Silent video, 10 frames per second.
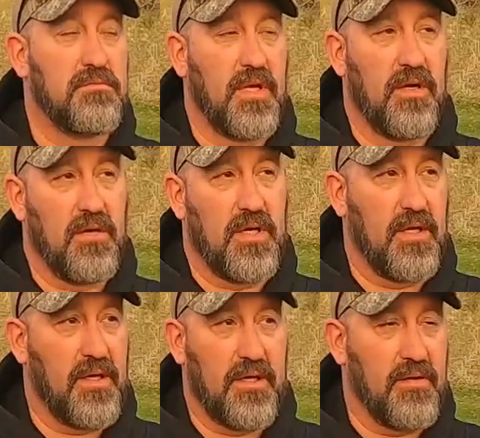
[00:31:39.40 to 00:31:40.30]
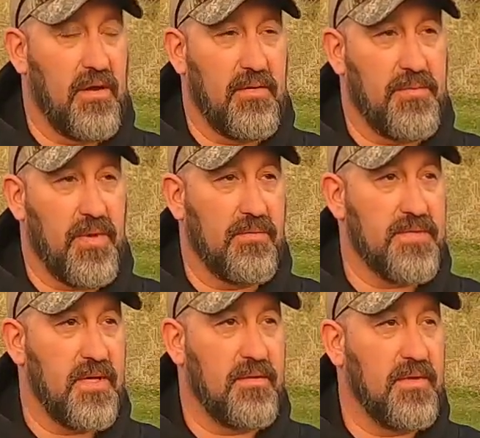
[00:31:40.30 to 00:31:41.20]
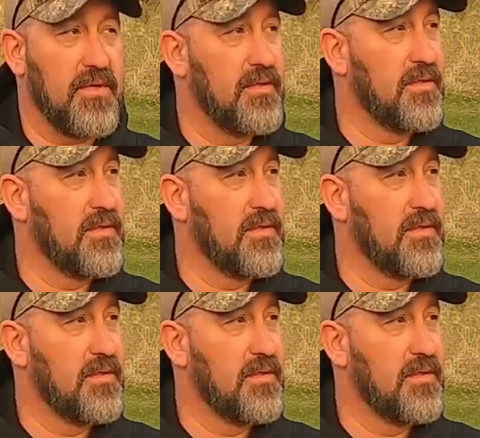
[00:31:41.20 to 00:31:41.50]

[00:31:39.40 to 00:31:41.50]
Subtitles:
You know, I don't have any problems that way.